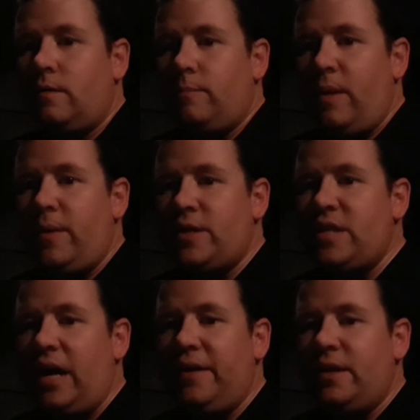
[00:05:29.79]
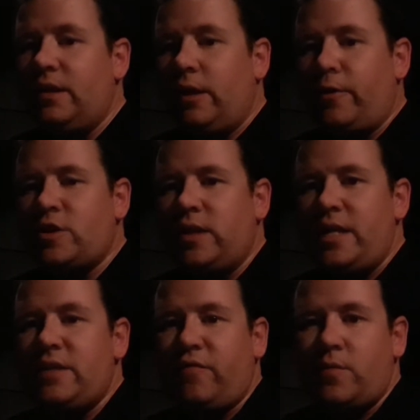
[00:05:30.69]
Maybe Assad didn't learn his
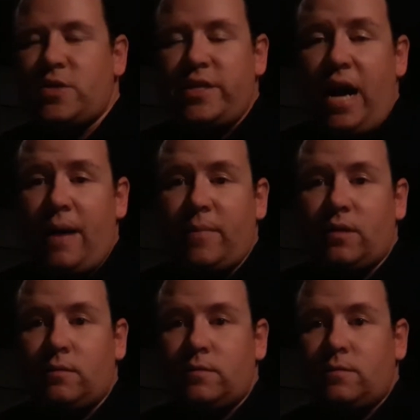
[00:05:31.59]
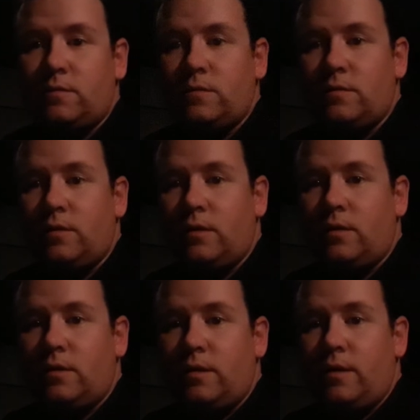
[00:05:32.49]
lesson from Saddam.
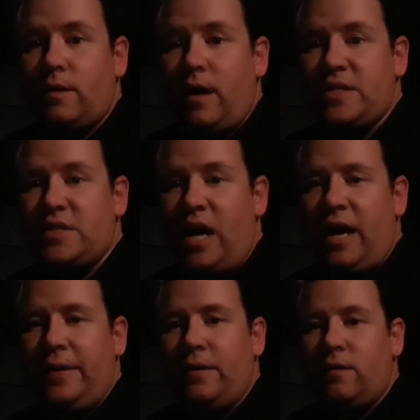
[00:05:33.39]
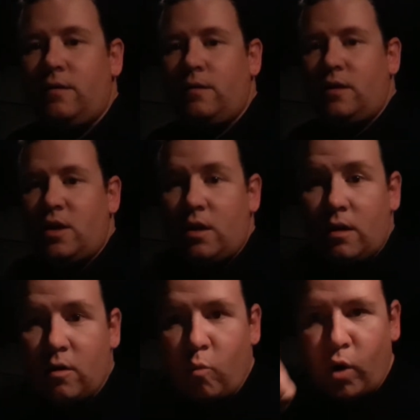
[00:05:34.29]
Assad,
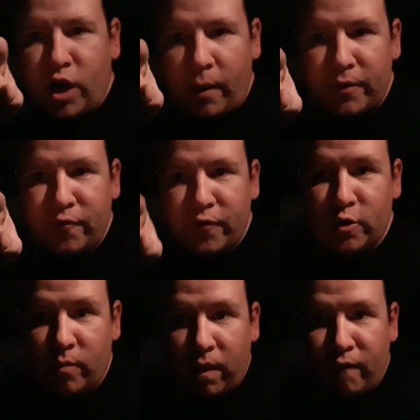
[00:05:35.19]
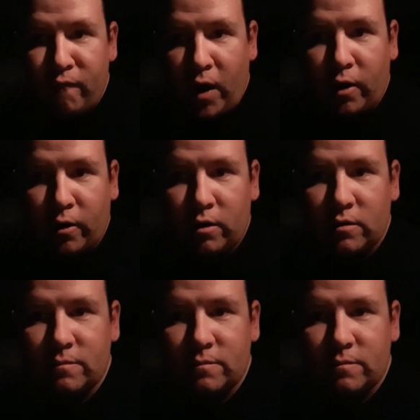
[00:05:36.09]
we're coming for you, motherfucker.